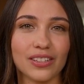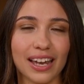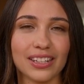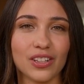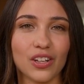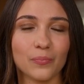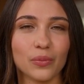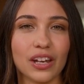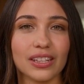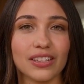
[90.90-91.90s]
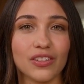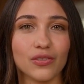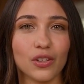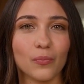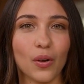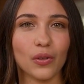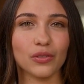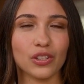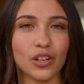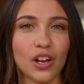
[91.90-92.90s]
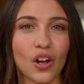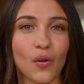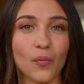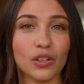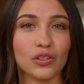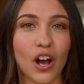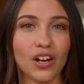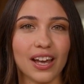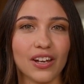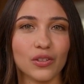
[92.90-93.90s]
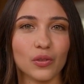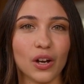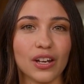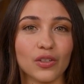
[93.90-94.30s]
takes a completely different approach. When you log in, you create a